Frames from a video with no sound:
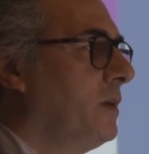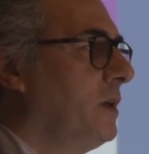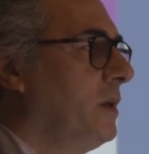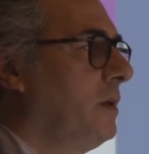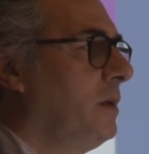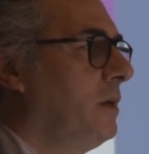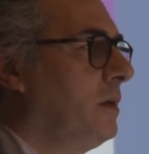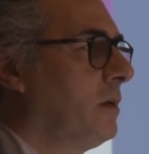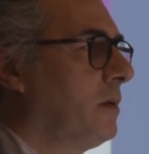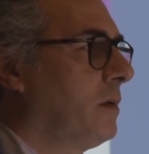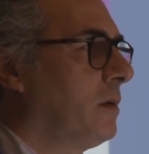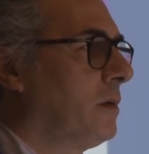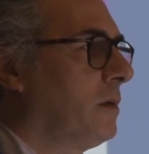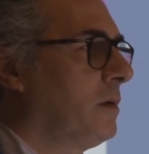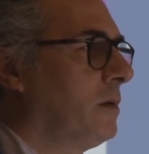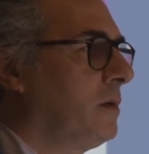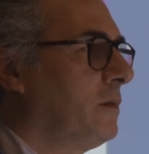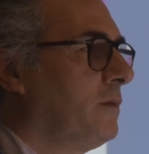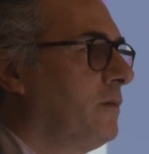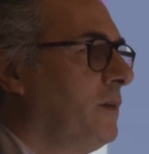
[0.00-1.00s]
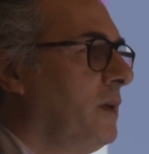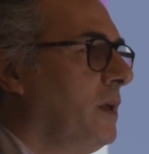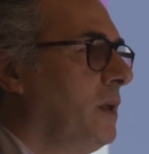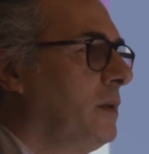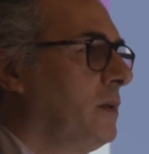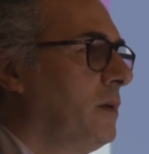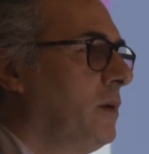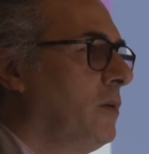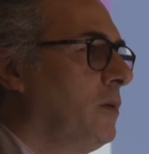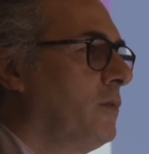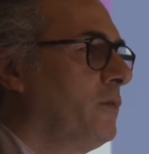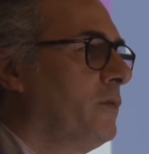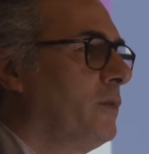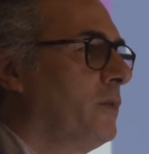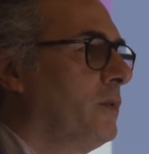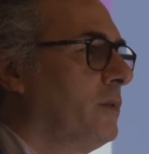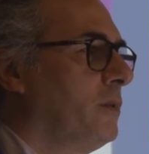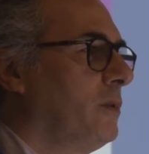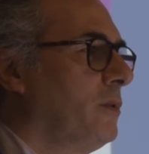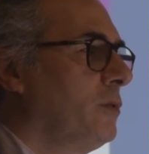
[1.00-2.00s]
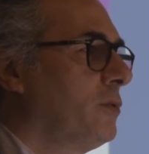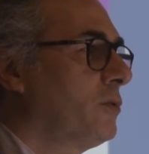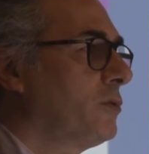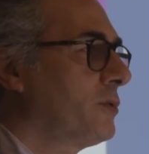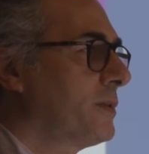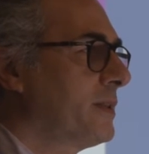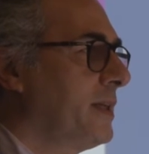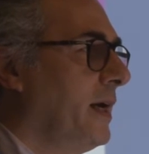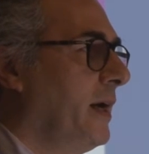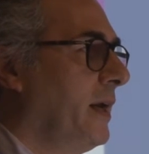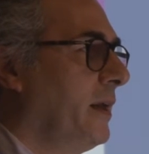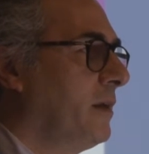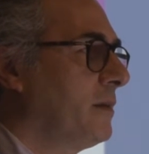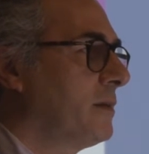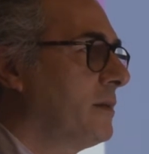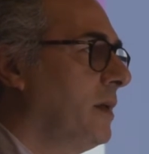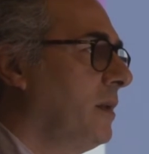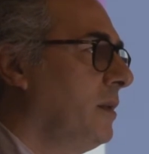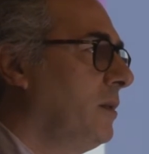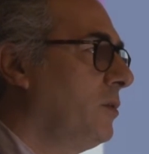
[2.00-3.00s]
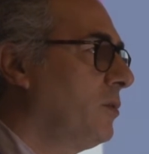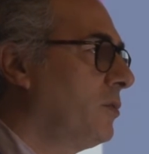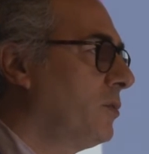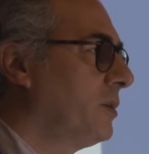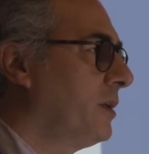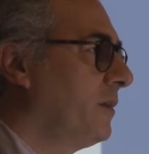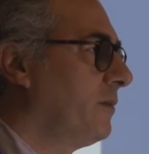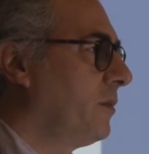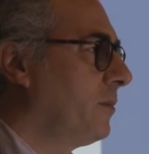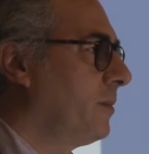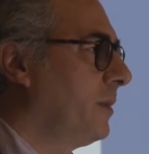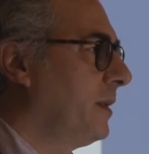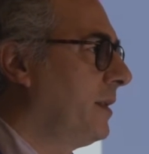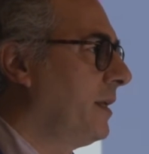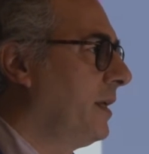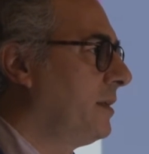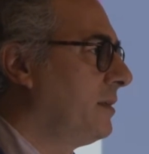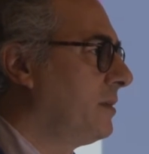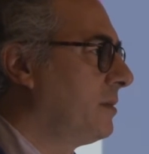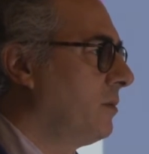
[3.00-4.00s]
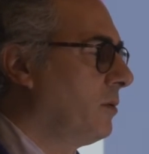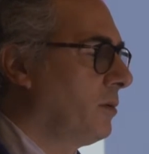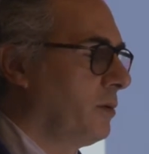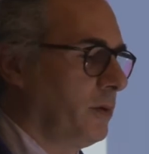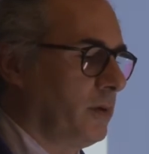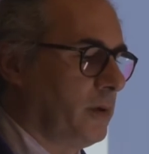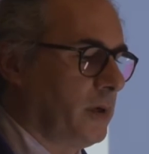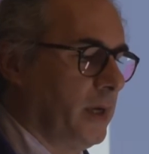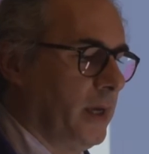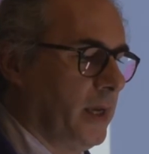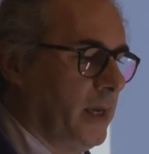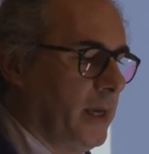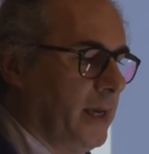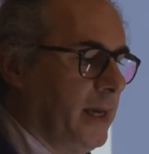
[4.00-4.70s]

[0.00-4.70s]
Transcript: in the field of neuroscience and neurodevelopmental disorder